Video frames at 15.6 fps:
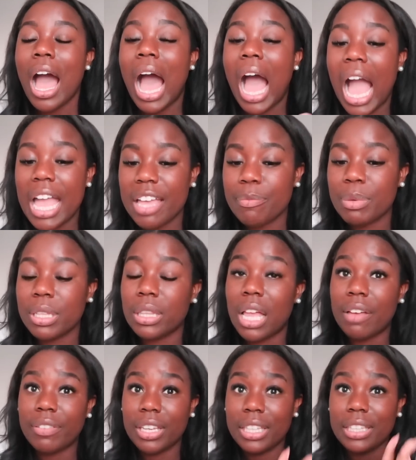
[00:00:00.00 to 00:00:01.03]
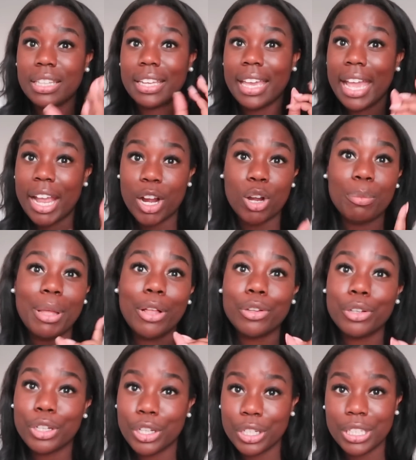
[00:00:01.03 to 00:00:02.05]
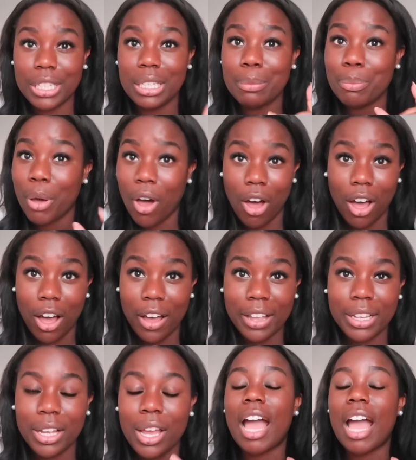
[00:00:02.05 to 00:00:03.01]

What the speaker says: I have been loving the caramel cookie pod.